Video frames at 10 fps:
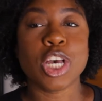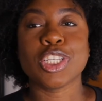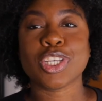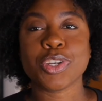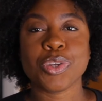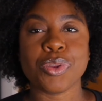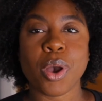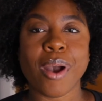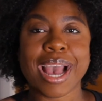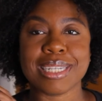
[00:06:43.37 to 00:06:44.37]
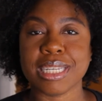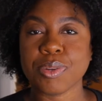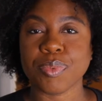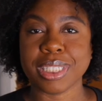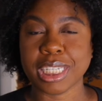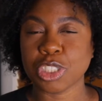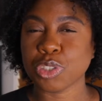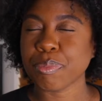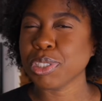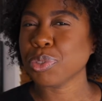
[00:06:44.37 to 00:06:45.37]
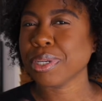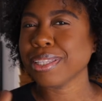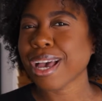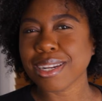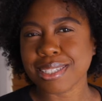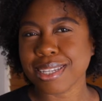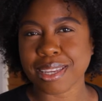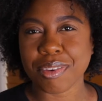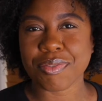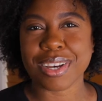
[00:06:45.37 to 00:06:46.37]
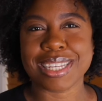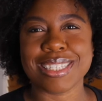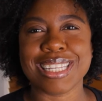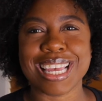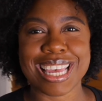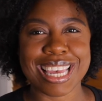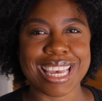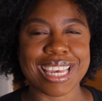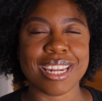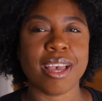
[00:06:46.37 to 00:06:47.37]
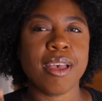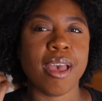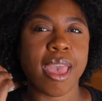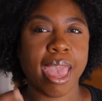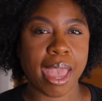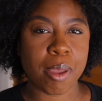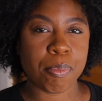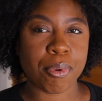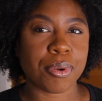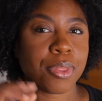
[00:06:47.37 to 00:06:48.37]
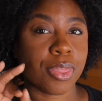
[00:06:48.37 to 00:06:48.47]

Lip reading: So I didn't really contribute to a lot of sinking funds in April.